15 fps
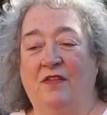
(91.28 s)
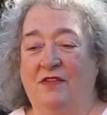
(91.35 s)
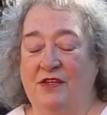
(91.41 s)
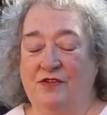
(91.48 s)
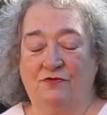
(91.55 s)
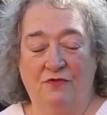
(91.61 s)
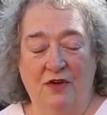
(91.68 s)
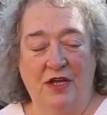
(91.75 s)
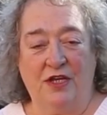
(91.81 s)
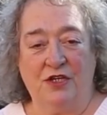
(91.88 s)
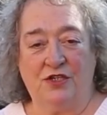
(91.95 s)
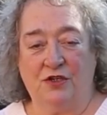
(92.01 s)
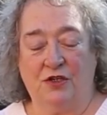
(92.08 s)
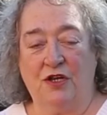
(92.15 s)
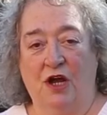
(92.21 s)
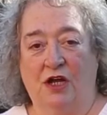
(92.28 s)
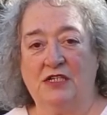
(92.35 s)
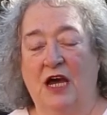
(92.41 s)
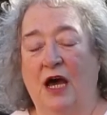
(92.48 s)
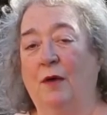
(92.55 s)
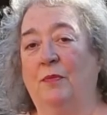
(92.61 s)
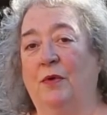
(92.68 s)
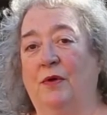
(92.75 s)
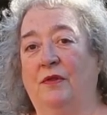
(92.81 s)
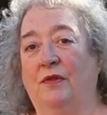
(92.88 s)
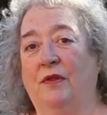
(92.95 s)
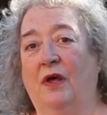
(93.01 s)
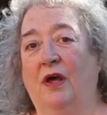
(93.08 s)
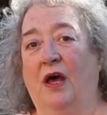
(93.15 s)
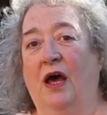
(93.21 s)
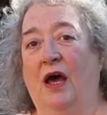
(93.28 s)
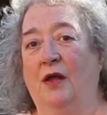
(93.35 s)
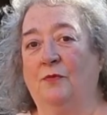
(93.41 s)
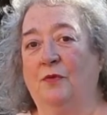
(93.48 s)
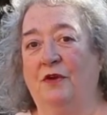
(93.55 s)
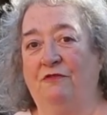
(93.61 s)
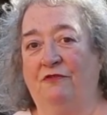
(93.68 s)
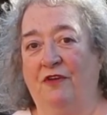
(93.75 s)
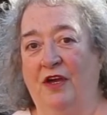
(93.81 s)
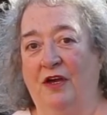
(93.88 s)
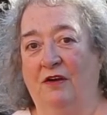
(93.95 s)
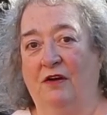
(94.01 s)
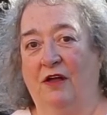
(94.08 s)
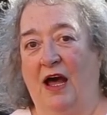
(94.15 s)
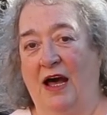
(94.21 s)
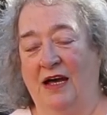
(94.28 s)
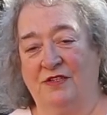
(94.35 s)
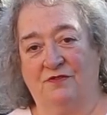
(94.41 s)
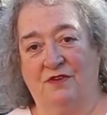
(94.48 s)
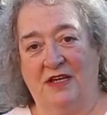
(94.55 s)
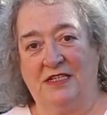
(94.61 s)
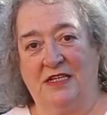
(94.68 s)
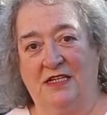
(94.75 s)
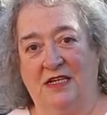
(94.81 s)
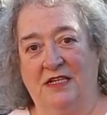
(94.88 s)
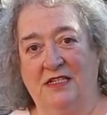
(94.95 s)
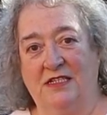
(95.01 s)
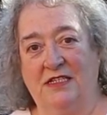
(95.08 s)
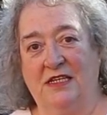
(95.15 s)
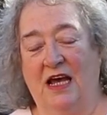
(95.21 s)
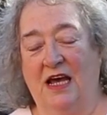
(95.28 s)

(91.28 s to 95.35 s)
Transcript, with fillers: This really should not happen, and we feel as residents,